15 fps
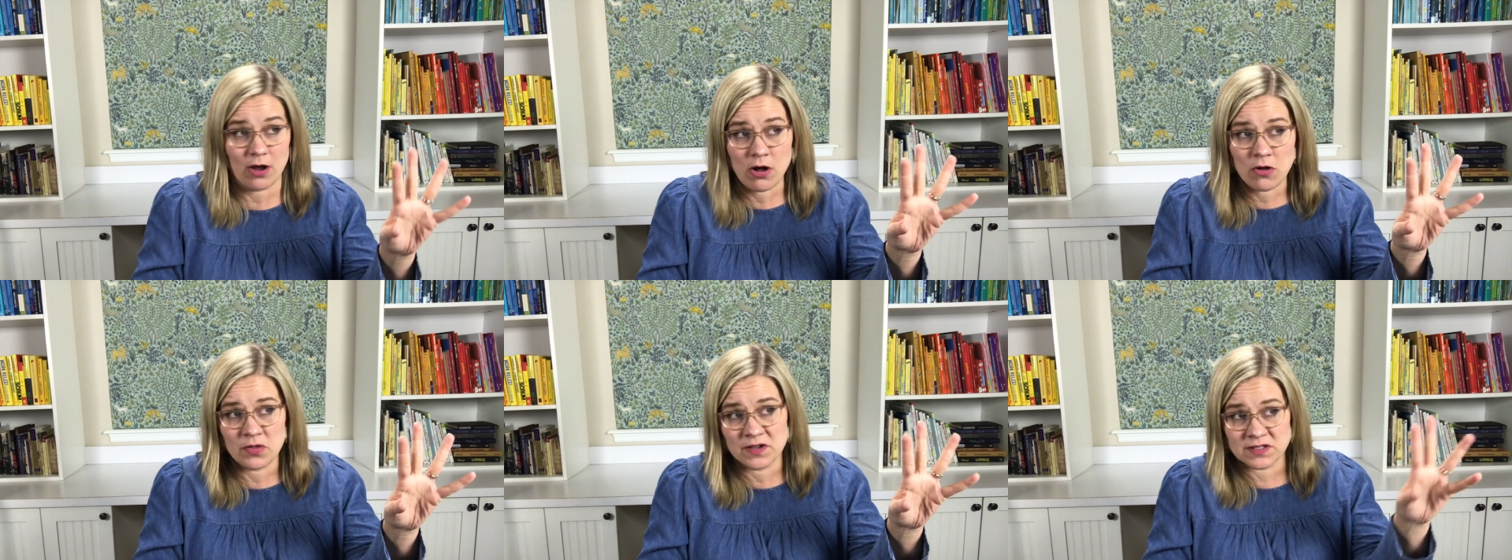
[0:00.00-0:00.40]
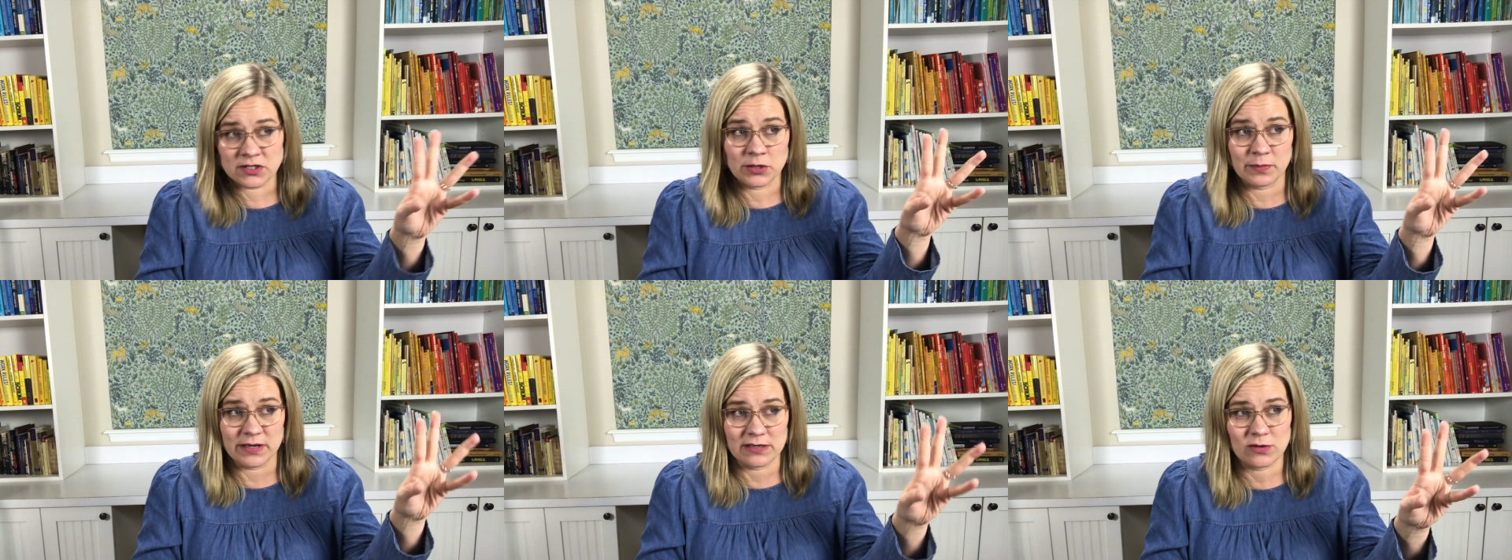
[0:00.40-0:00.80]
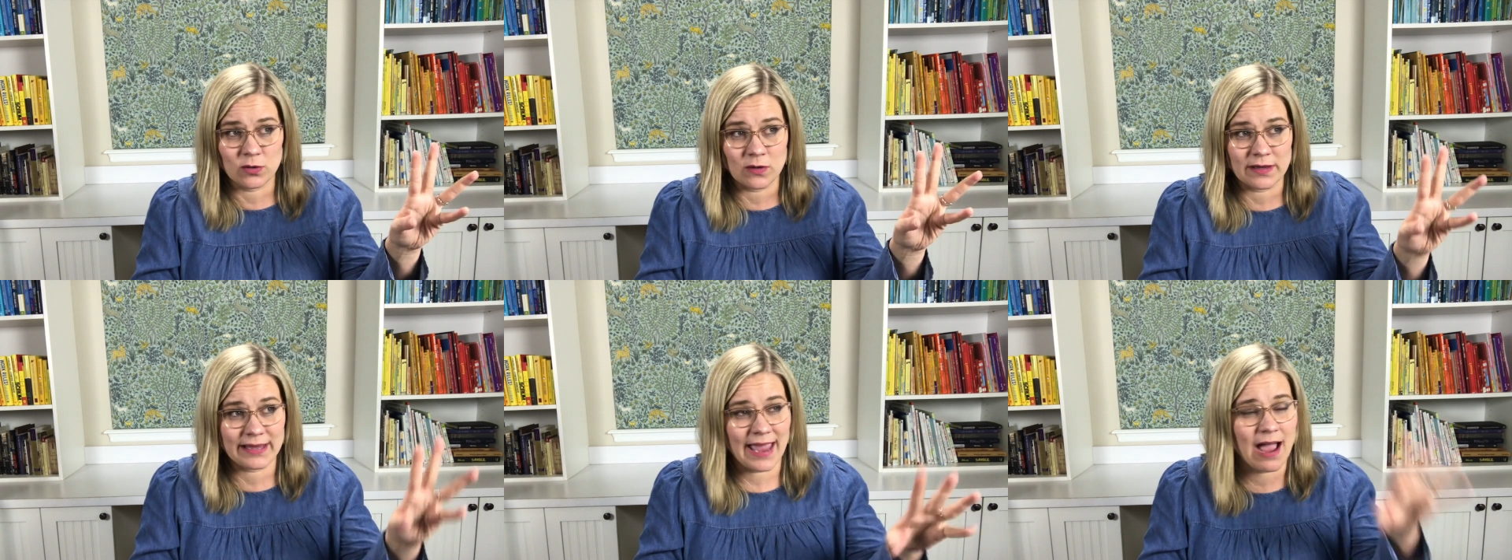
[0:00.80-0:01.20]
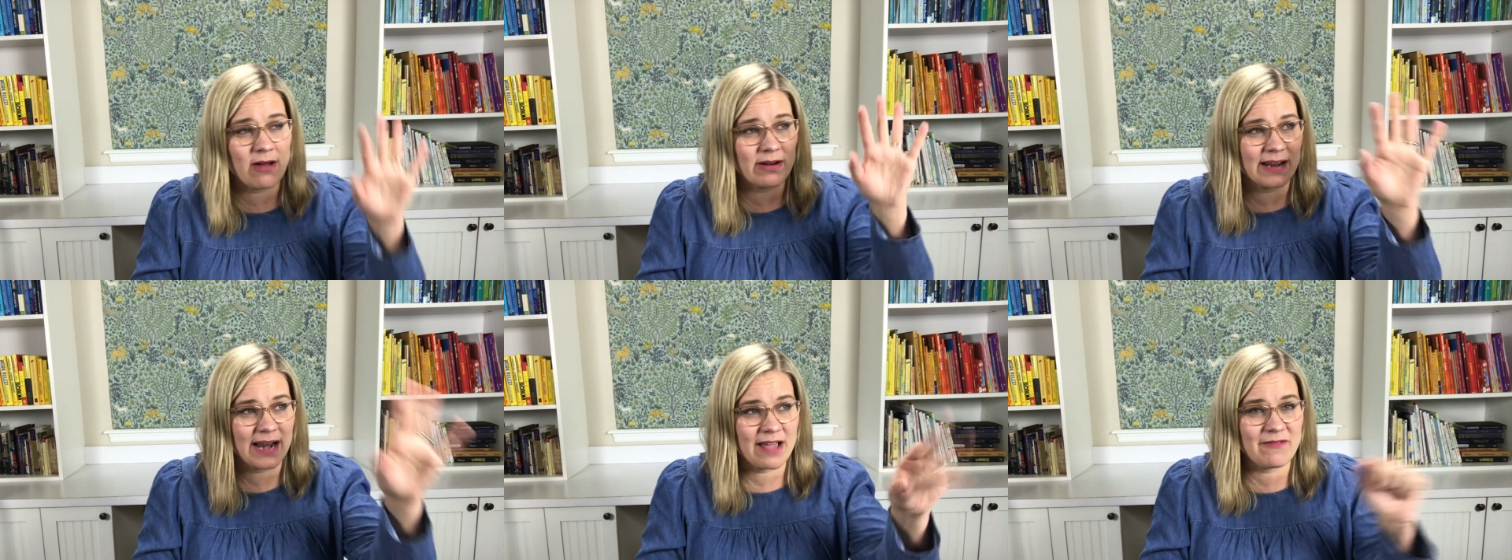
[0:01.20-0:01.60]
oh, this could be a cool account,
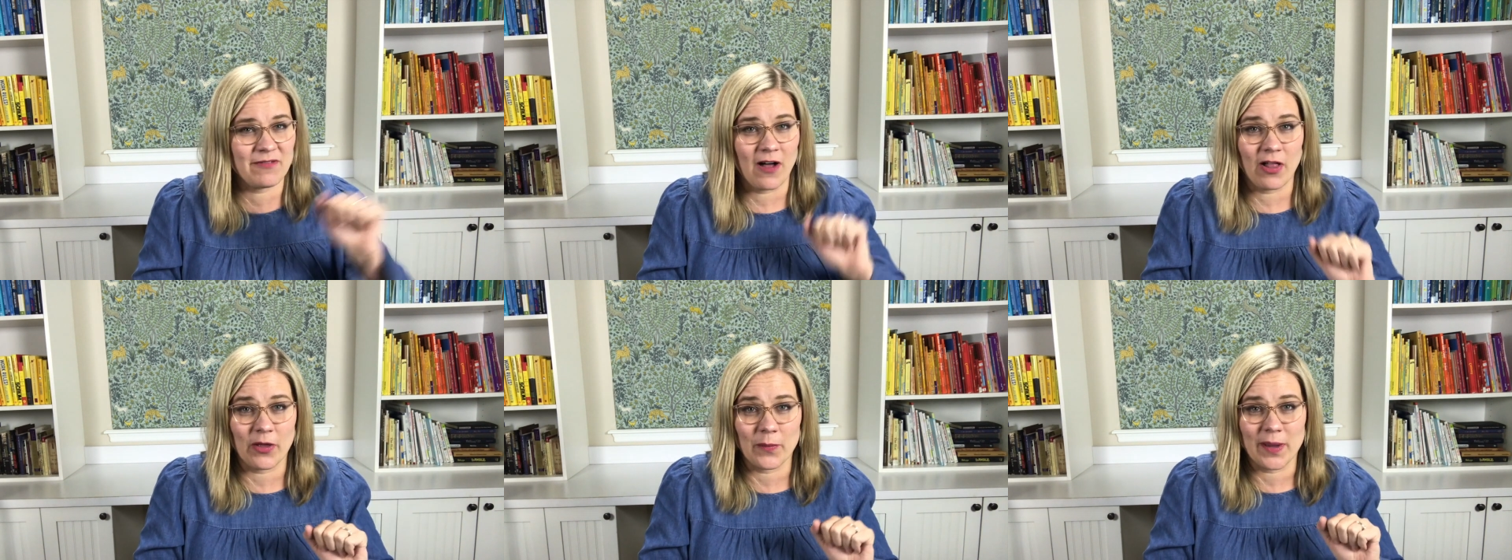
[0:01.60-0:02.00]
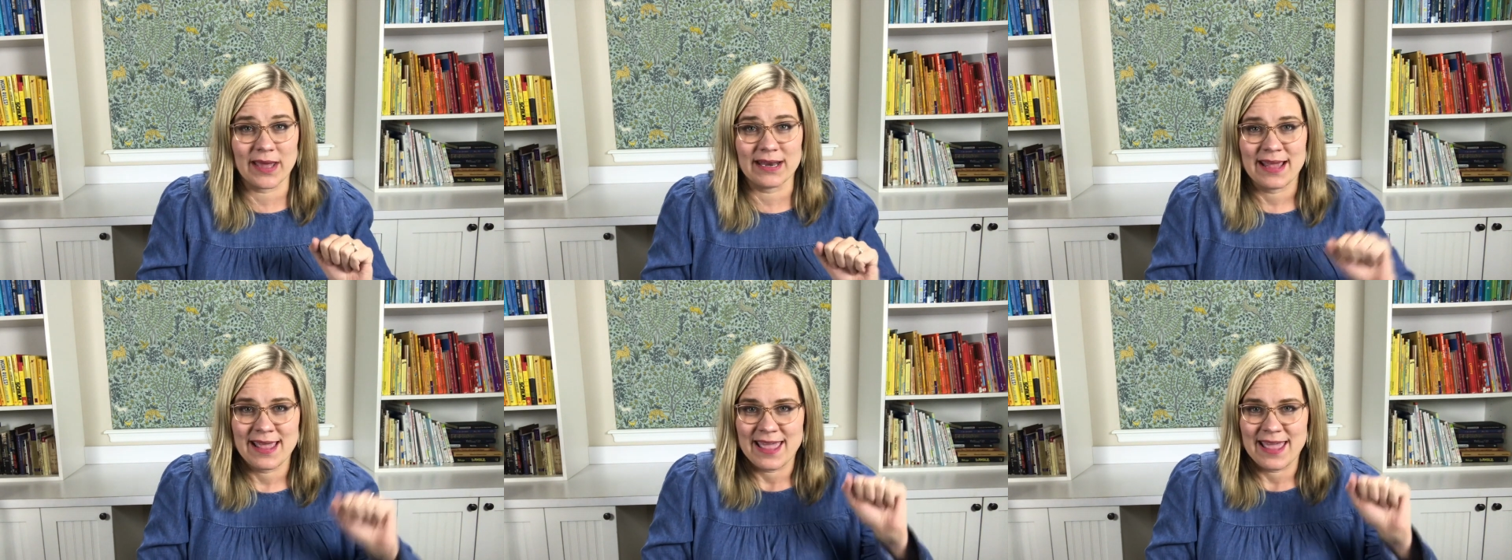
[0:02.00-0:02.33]
and I follow it.